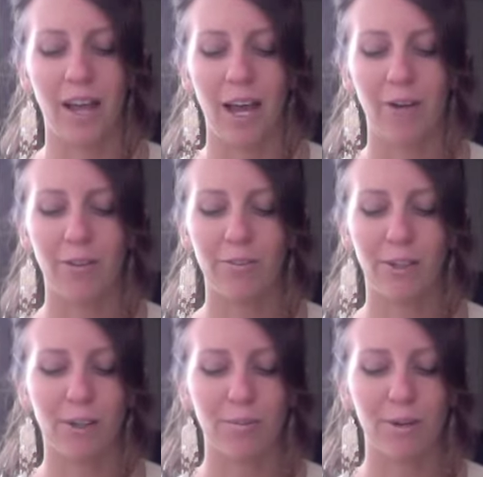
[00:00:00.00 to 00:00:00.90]

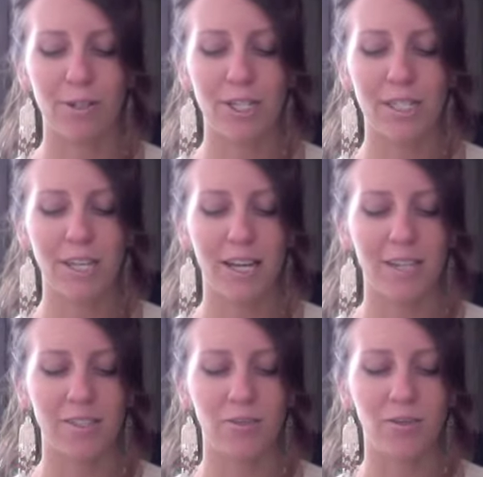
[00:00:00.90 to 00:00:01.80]
However, Moshe's
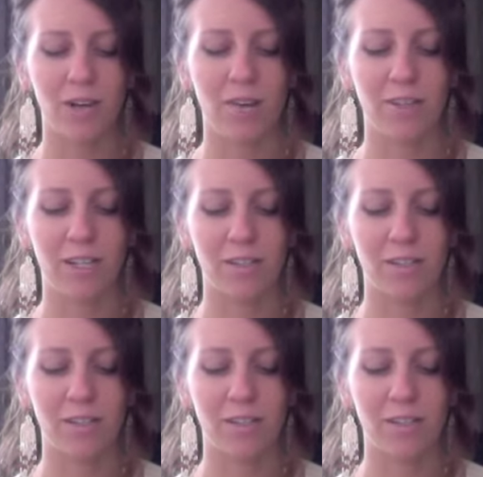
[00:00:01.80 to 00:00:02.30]
hands grew heavy,